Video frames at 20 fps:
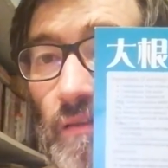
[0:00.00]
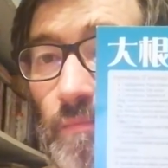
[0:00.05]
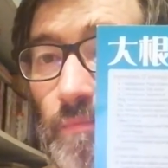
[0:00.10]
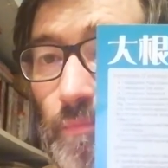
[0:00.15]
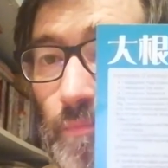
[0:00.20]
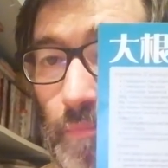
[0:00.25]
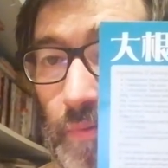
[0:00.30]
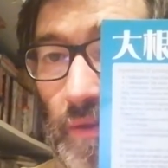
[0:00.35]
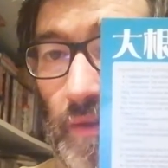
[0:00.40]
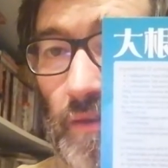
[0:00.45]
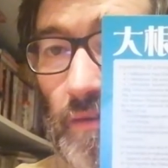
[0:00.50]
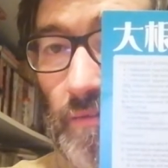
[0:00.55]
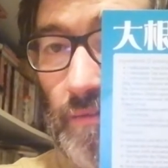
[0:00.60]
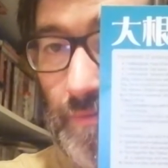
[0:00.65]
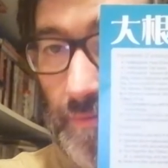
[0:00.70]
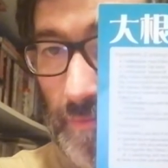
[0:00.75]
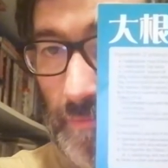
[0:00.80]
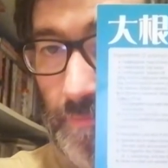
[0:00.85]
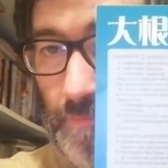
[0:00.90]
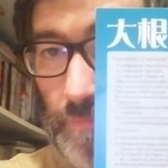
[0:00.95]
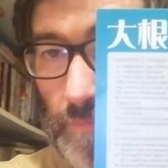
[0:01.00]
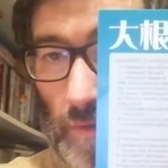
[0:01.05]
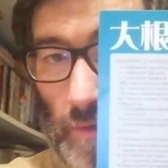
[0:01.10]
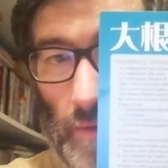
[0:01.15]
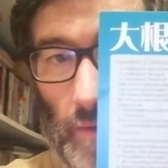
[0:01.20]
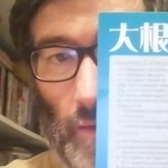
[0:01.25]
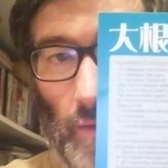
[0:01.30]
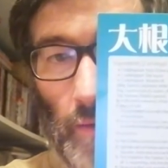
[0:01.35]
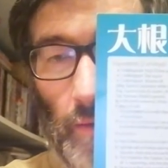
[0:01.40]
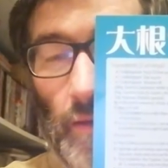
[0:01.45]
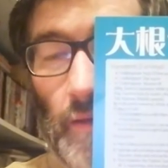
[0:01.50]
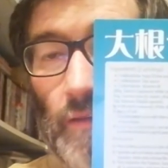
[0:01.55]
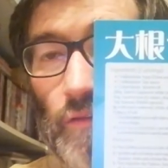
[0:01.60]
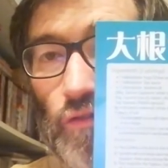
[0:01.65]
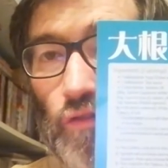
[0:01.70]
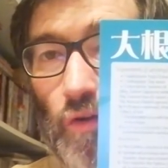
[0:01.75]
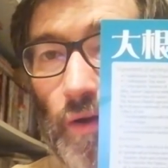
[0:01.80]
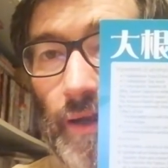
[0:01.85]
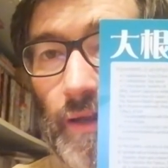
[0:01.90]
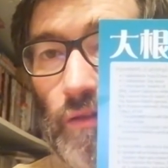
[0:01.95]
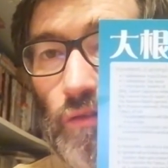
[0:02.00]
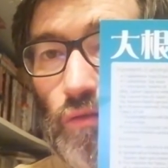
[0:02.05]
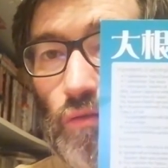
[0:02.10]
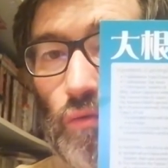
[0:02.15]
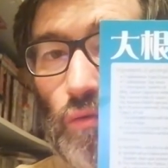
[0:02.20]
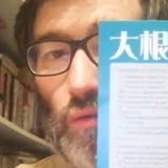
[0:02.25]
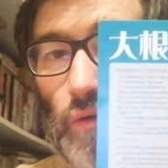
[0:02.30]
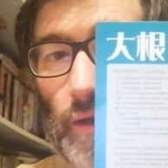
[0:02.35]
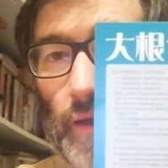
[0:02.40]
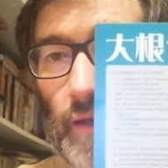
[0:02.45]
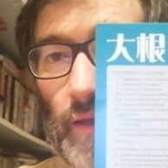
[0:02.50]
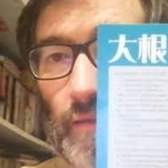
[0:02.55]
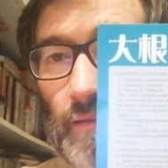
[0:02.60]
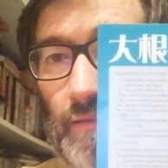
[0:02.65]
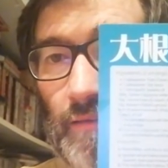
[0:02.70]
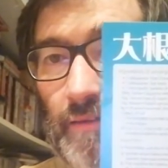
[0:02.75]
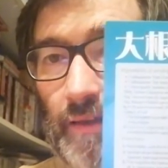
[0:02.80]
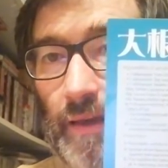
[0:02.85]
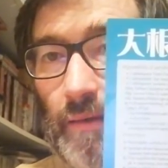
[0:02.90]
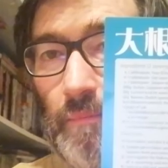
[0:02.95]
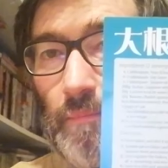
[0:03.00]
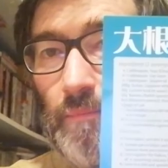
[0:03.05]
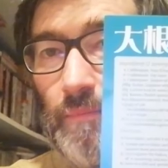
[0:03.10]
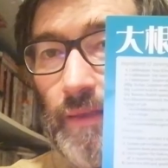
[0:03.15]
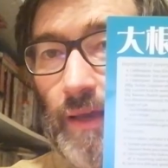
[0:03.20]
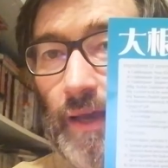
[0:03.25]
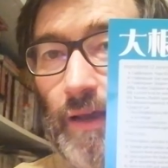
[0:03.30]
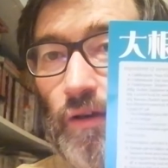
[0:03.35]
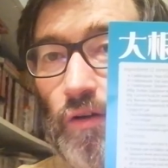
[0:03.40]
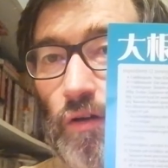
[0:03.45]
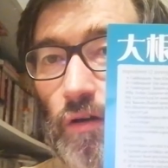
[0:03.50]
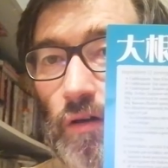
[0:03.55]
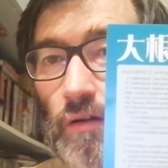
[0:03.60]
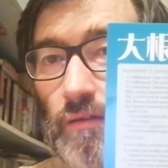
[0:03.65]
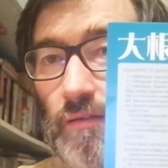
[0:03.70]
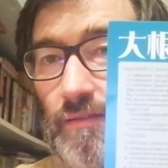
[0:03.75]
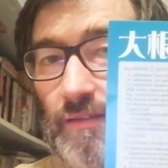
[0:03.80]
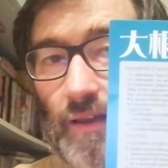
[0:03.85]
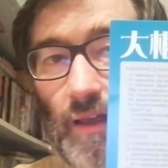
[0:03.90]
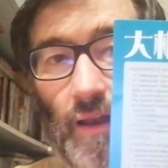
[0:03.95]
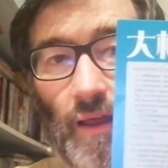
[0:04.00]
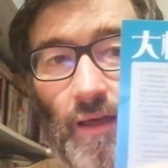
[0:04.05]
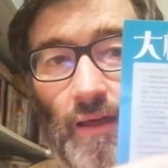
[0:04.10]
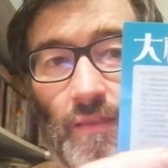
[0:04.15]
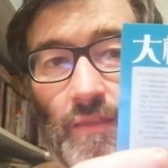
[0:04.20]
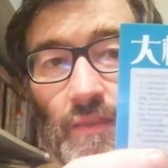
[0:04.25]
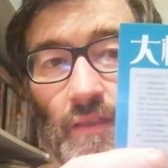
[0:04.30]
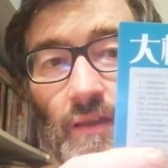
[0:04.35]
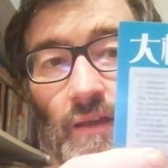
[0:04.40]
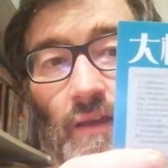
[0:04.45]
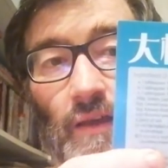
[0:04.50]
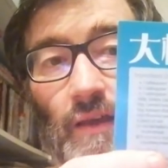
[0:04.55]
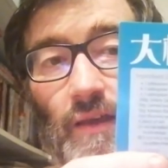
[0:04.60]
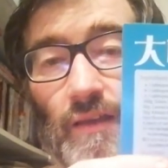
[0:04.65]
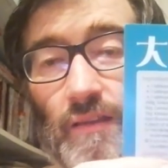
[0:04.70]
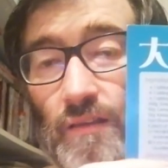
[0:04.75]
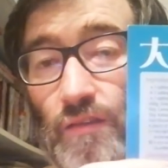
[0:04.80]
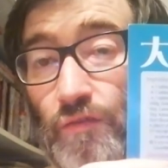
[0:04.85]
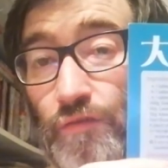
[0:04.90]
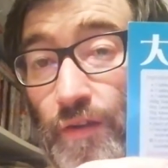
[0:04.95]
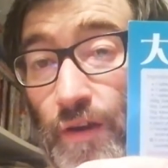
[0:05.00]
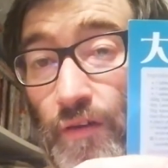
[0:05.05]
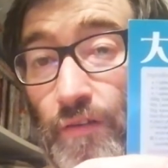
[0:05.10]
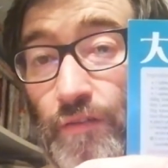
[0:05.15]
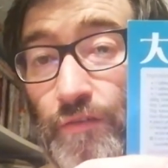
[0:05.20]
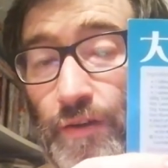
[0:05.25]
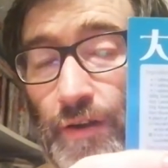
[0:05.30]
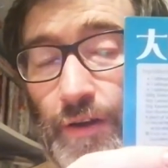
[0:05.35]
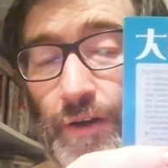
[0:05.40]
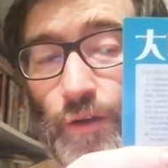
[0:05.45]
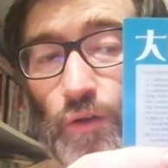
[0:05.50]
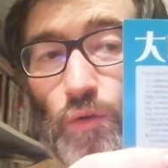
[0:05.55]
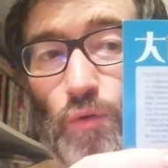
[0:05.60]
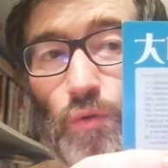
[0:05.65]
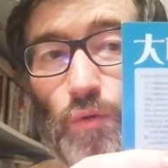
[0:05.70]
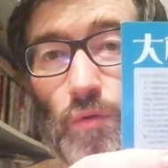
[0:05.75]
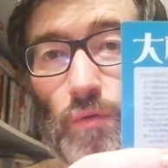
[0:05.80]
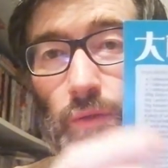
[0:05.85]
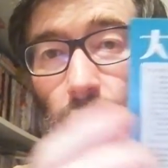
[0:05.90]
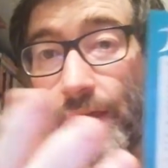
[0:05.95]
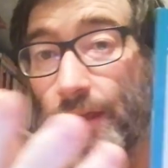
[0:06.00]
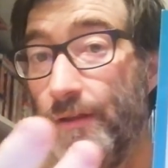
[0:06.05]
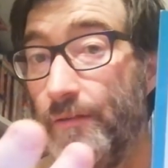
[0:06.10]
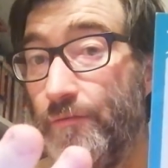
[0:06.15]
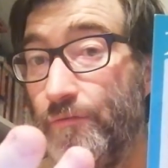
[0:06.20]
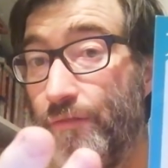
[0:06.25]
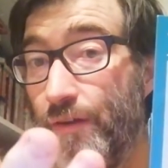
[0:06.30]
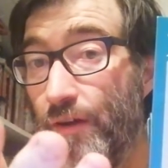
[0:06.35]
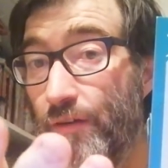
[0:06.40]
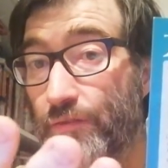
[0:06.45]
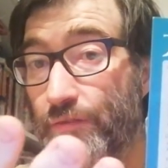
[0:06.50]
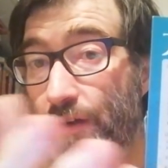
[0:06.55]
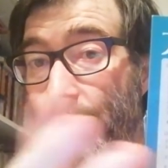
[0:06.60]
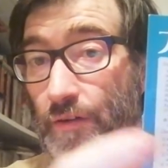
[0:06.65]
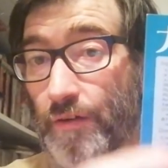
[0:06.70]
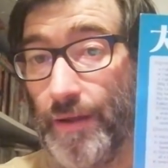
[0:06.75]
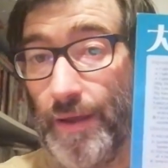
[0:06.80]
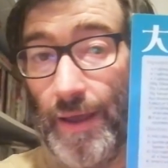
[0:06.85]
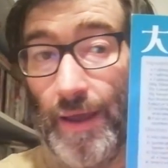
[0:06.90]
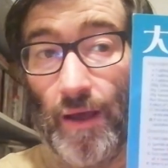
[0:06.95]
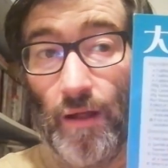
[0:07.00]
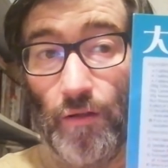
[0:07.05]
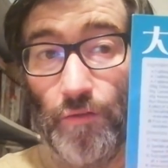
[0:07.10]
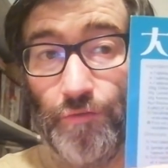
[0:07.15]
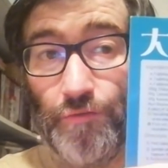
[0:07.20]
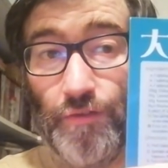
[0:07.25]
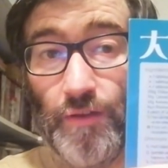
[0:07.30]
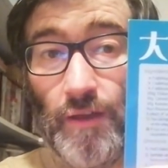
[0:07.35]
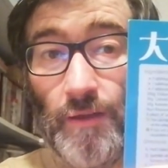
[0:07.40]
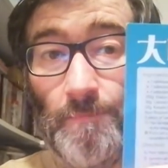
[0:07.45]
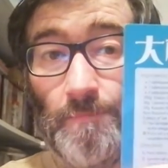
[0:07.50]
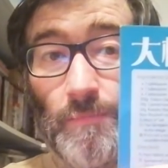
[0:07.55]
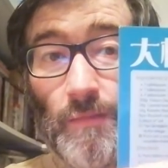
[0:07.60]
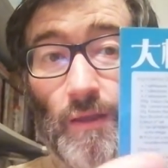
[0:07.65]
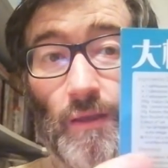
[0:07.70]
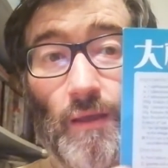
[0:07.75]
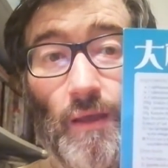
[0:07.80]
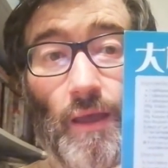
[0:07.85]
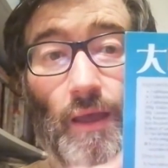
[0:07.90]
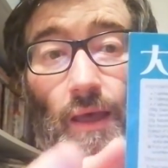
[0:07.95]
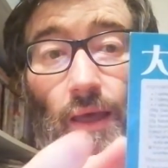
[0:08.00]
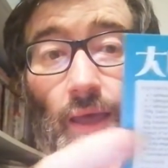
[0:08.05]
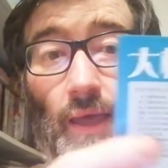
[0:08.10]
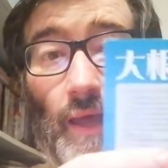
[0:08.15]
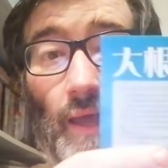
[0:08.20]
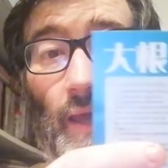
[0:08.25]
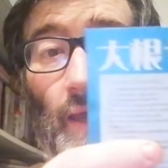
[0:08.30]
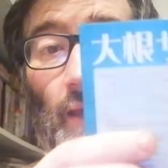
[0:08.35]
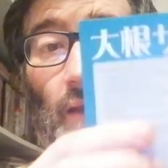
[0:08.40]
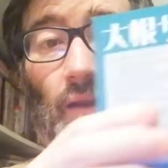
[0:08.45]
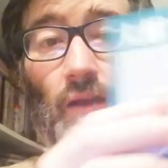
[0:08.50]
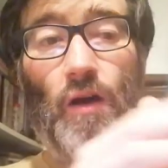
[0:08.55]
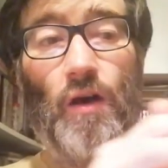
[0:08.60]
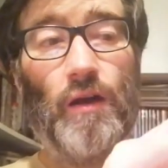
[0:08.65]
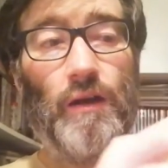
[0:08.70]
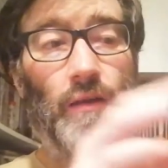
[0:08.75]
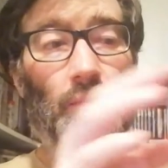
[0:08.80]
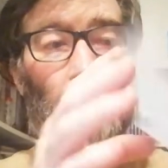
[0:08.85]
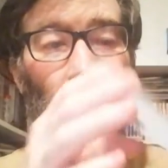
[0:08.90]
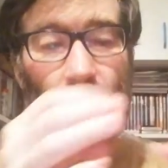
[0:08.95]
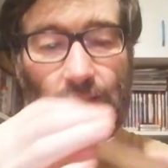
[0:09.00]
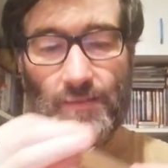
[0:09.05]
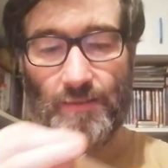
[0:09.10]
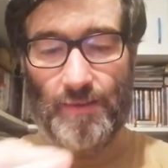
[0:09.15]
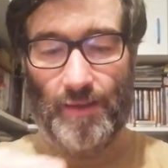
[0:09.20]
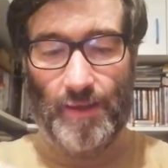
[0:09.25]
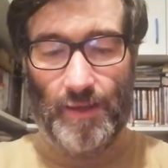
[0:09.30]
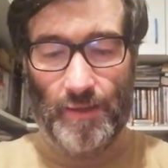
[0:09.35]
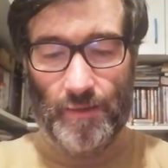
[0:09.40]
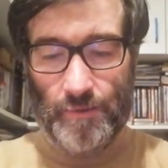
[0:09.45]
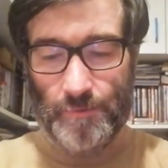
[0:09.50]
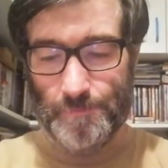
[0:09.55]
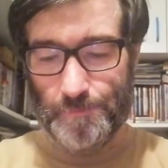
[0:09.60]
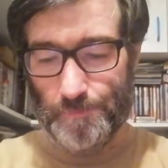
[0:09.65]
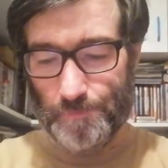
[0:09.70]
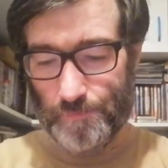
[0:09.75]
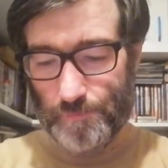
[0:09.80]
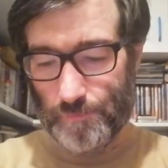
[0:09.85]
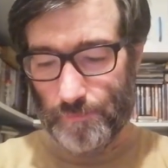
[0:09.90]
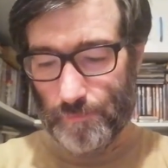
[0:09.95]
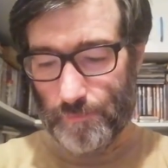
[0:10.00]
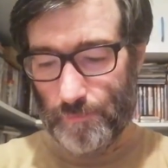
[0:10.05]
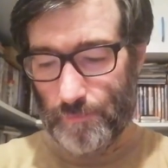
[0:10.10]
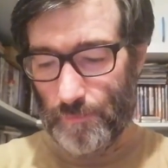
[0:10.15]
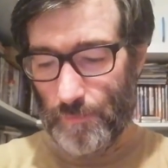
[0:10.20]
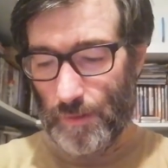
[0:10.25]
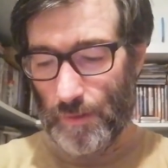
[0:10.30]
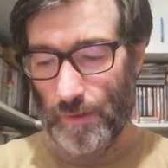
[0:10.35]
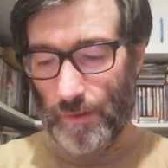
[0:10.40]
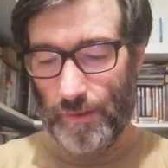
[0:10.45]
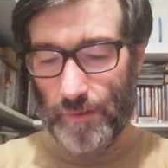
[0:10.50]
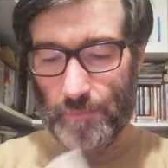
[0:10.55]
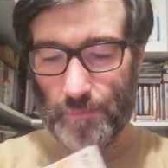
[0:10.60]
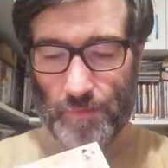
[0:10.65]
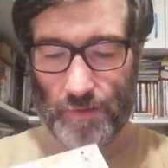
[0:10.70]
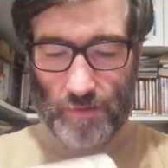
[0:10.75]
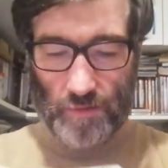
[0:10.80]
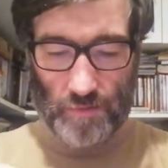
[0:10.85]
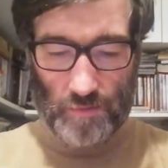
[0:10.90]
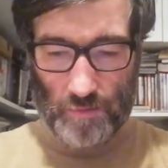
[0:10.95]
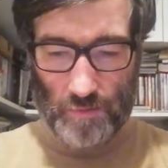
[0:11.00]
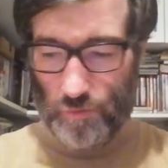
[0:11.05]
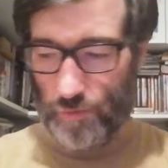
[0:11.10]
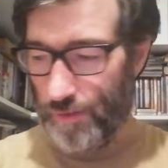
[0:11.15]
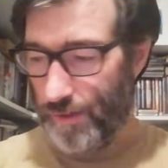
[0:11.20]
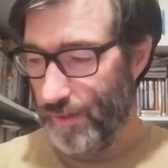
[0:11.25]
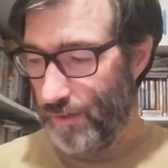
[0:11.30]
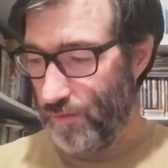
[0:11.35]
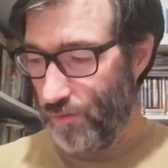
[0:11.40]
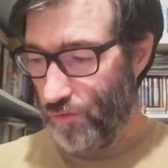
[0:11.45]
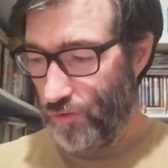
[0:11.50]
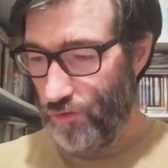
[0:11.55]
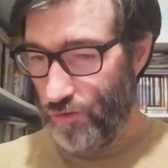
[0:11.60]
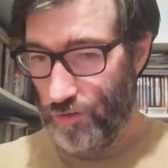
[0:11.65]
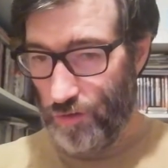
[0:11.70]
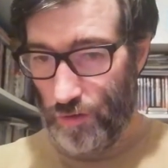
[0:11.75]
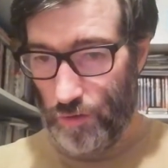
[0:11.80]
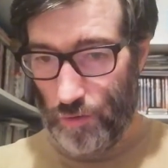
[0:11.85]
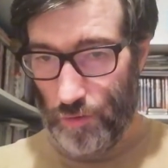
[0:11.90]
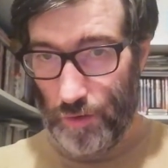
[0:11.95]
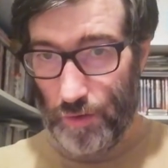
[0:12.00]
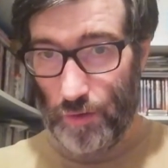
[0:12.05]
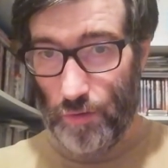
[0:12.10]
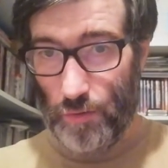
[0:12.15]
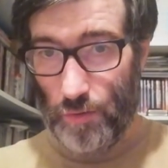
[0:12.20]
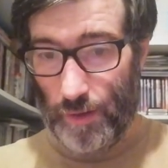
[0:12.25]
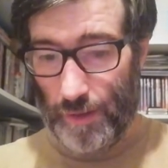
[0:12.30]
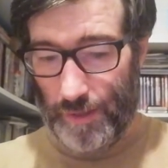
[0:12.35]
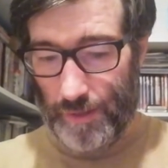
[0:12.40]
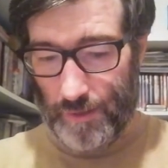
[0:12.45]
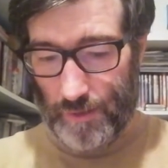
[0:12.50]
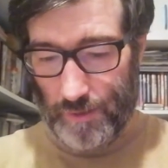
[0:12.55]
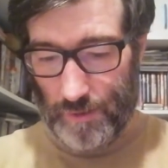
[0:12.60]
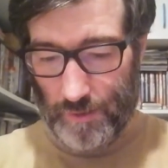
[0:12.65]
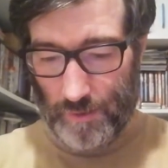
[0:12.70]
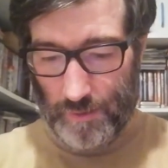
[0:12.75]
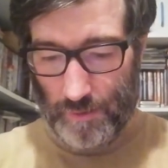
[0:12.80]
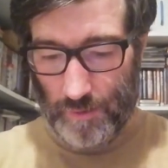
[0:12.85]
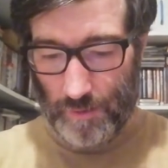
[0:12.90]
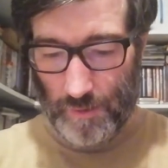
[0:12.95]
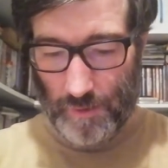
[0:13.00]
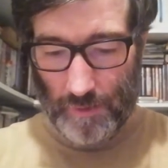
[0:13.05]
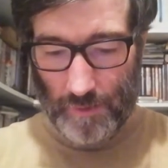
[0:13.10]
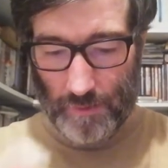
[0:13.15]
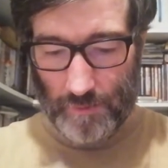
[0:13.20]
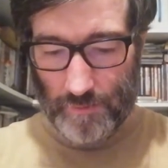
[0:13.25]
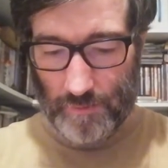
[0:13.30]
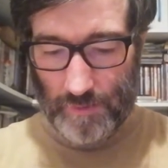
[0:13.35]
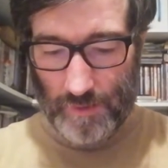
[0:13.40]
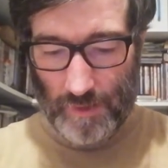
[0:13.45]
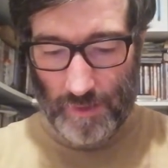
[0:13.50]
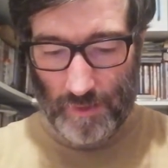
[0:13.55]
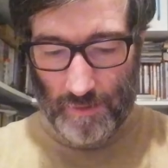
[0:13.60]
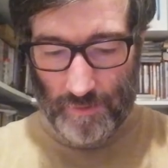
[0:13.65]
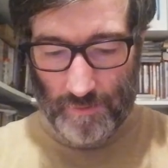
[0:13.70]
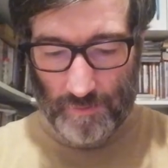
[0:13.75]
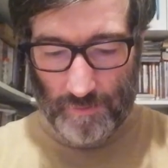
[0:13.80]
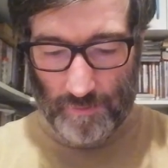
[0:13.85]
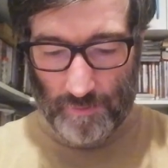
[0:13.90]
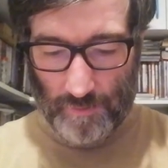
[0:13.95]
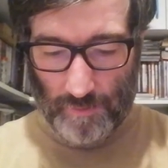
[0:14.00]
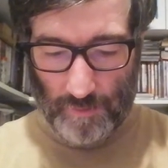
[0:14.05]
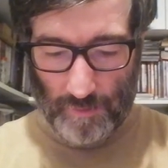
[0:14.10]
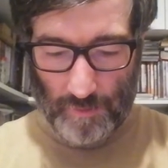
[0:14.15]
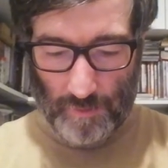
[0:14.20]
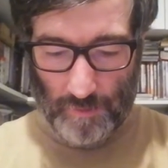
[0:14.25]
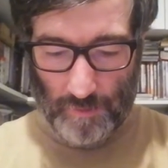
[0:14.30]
it, please try to eat some Daikon Salad. It's very, very cool and very, very healthy. And on the back side, let me try to show you like this.